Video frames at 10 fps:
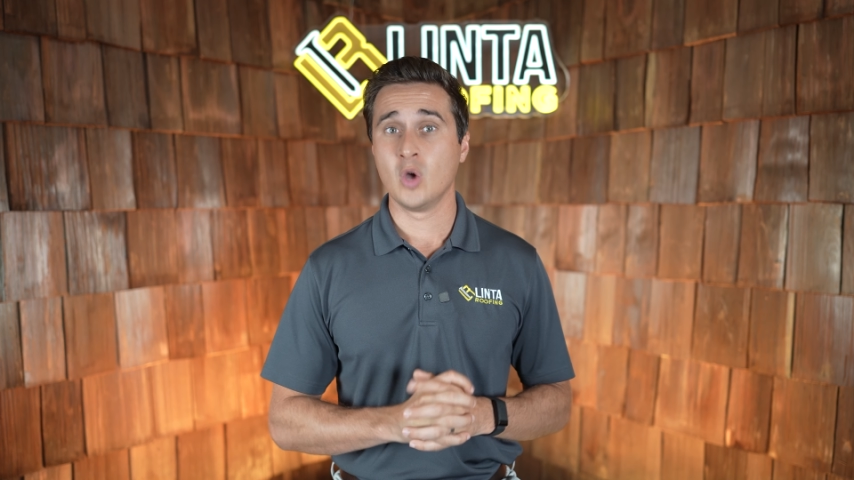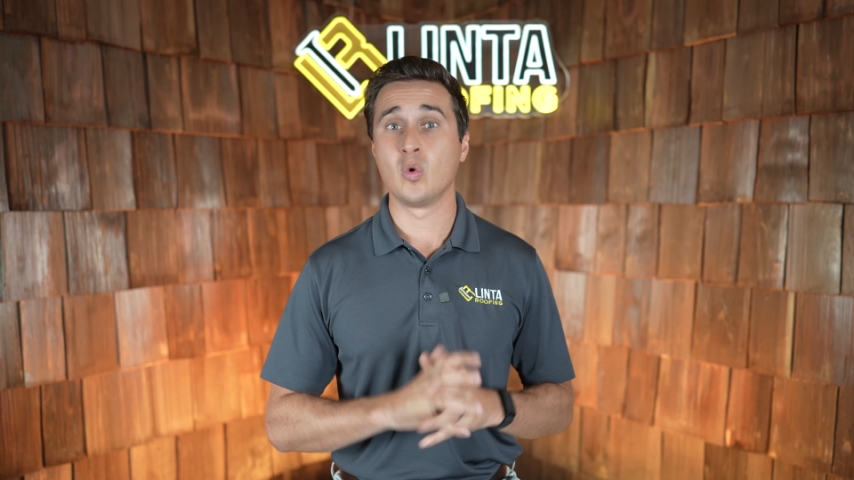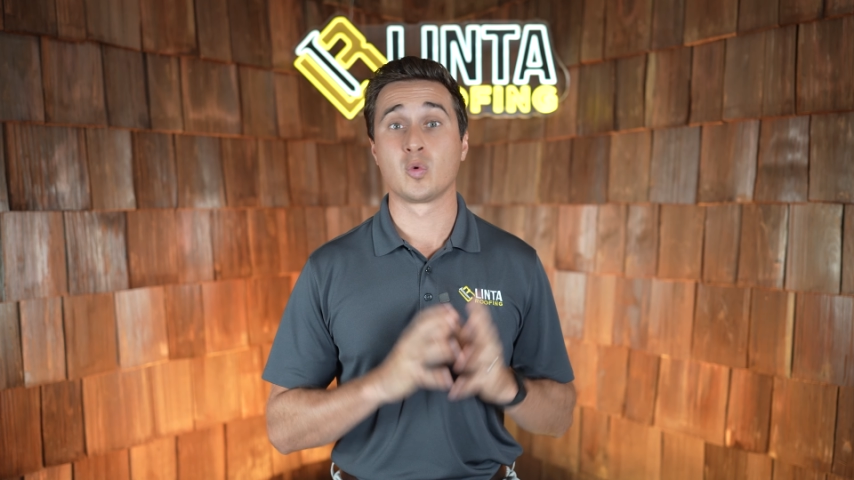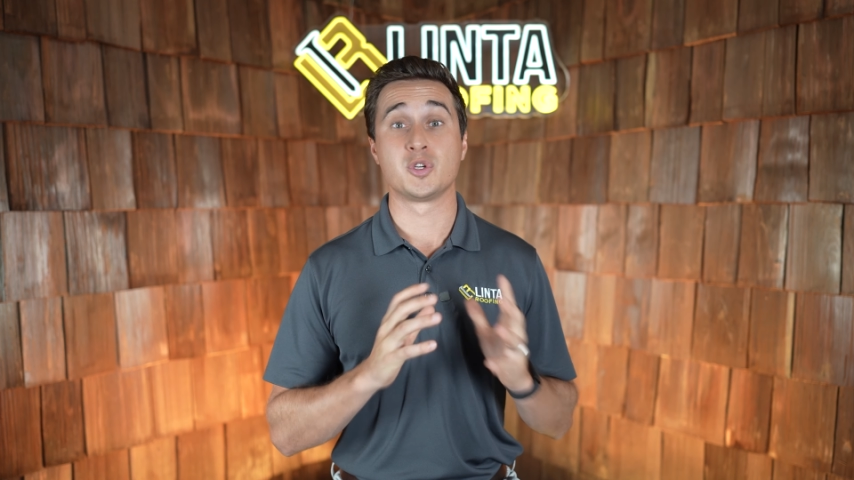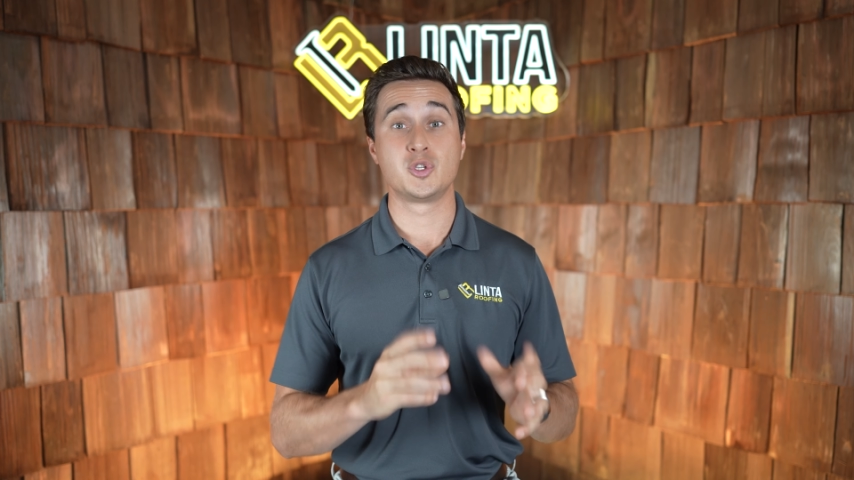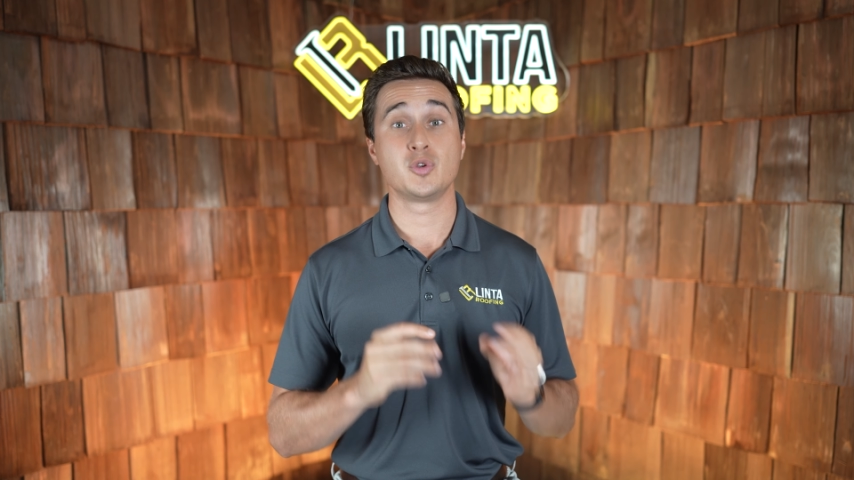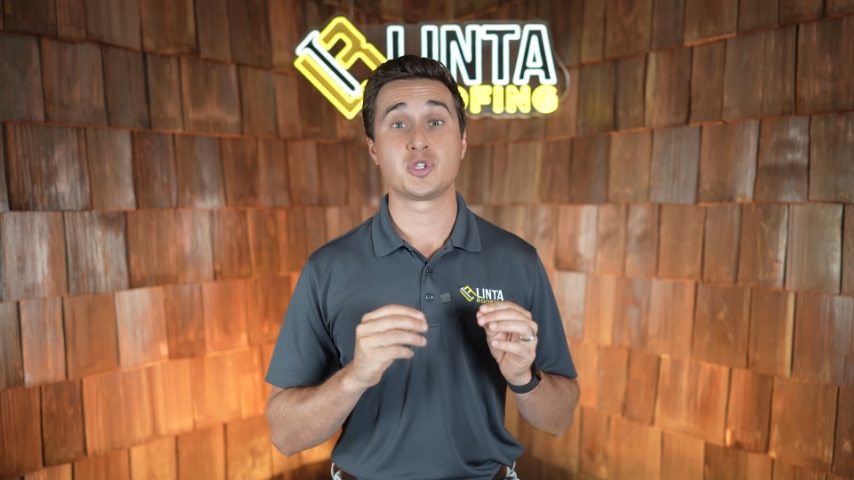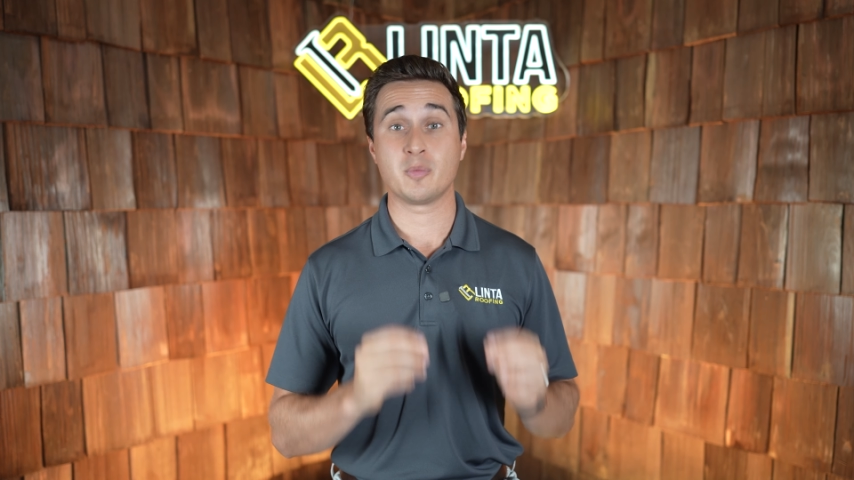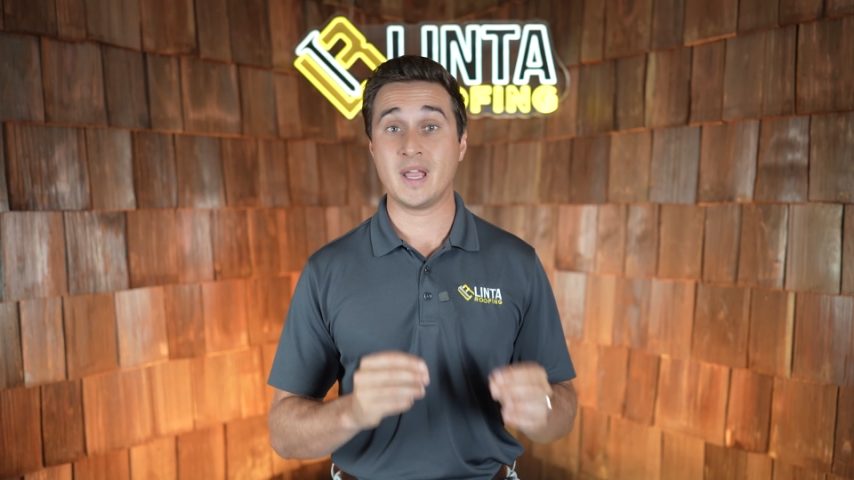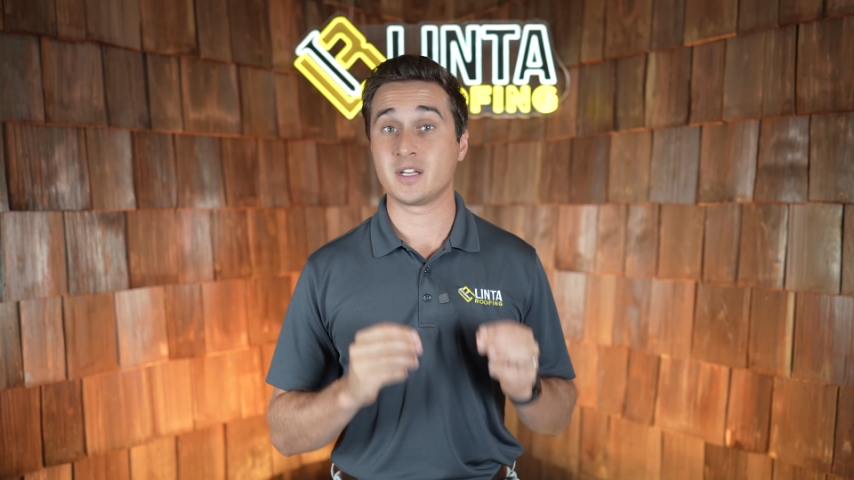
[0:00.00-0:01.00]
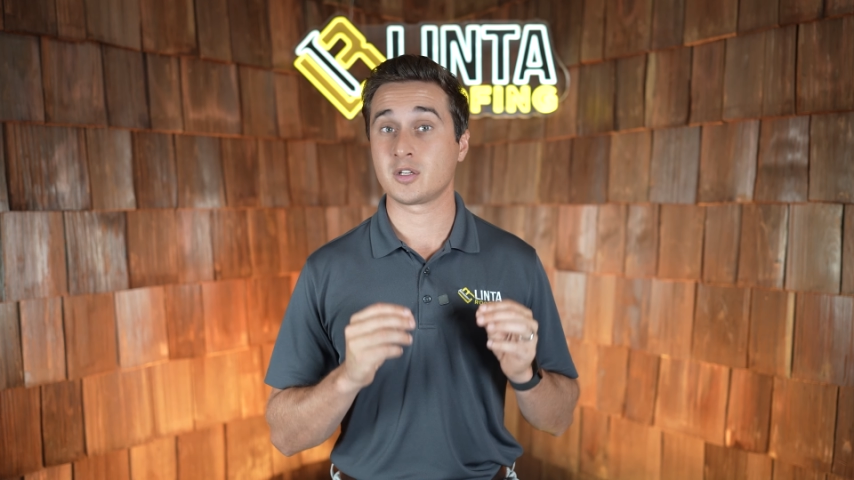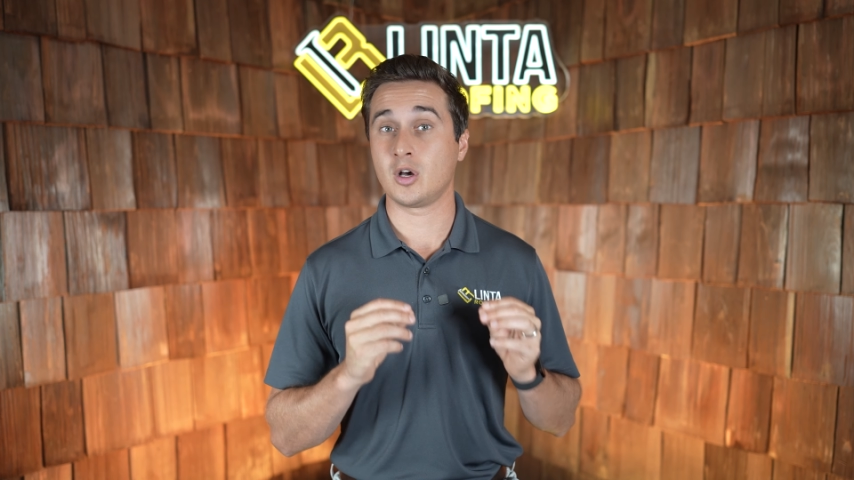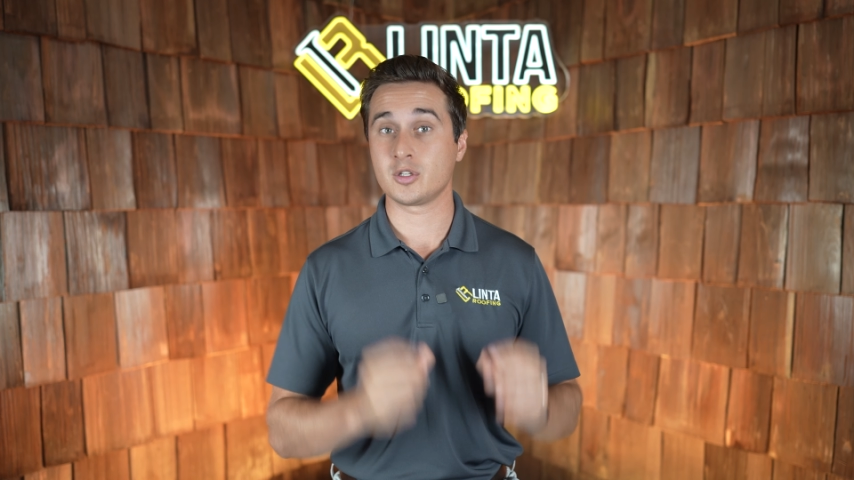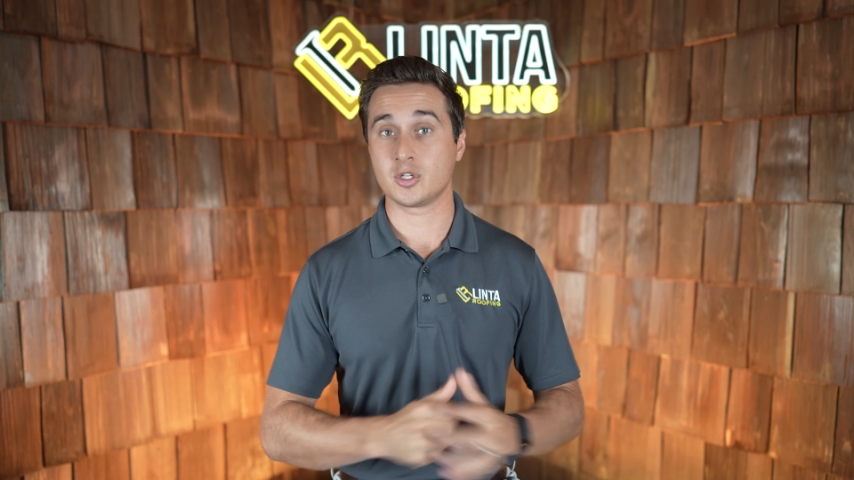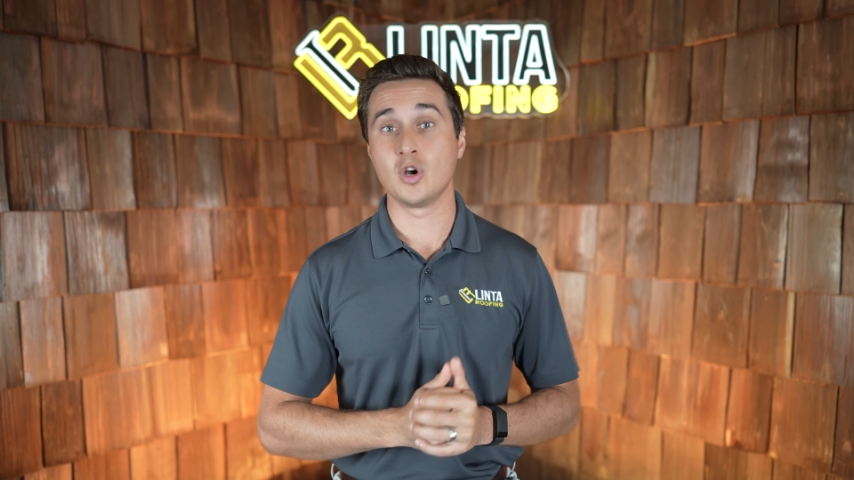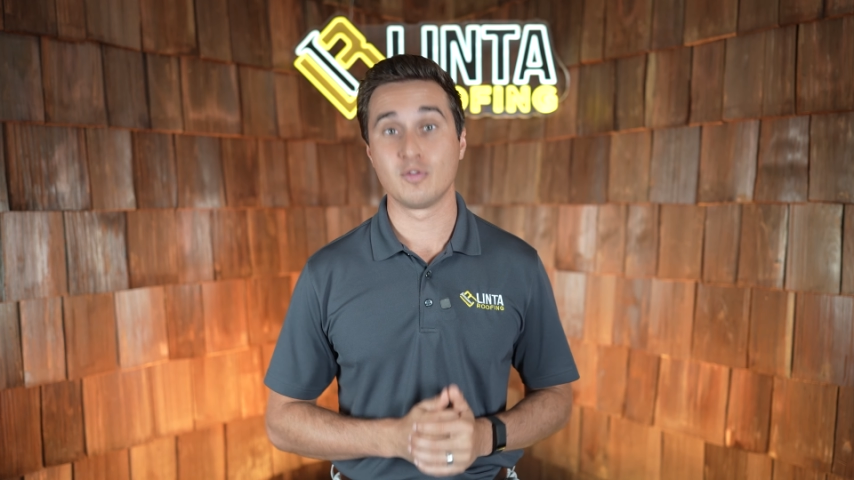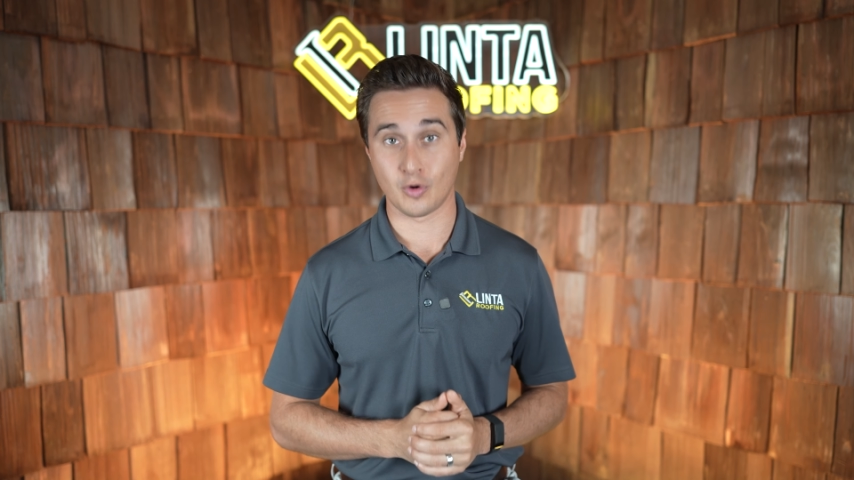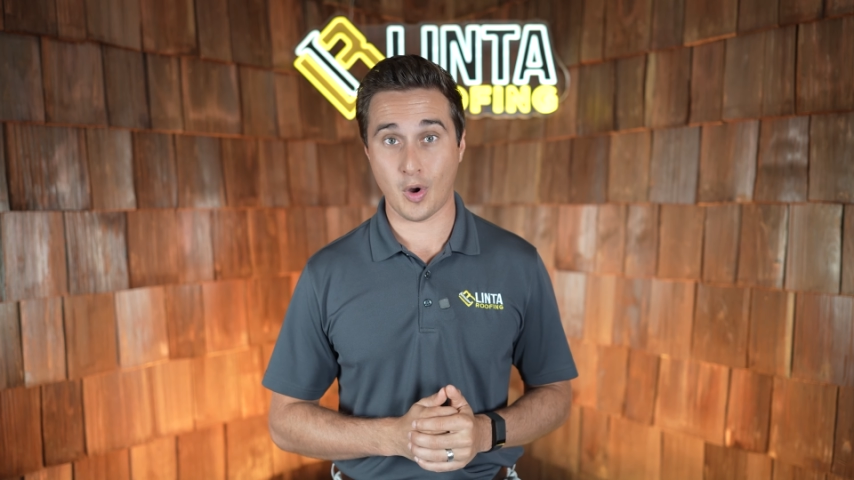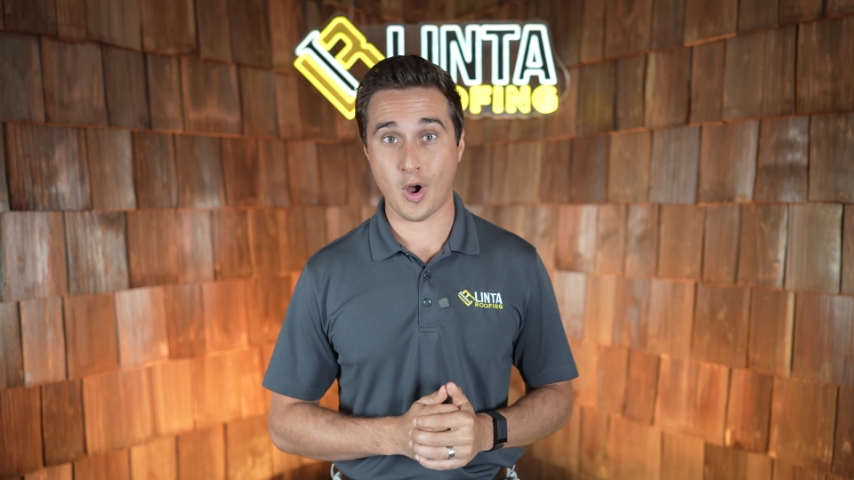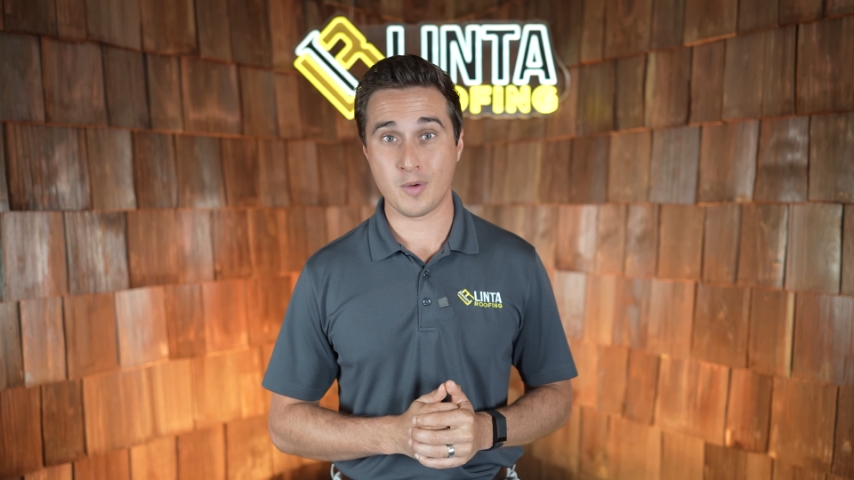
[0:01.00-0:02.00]
will reduce your maintenance cost
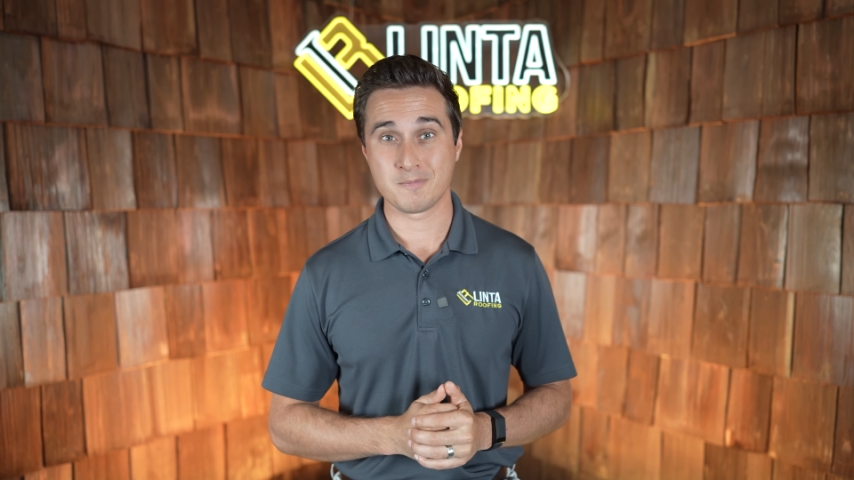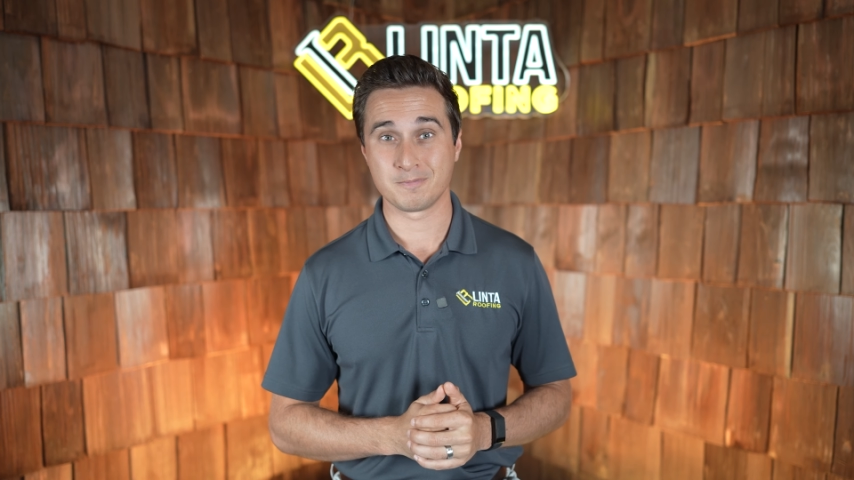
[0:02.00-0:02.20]
overall.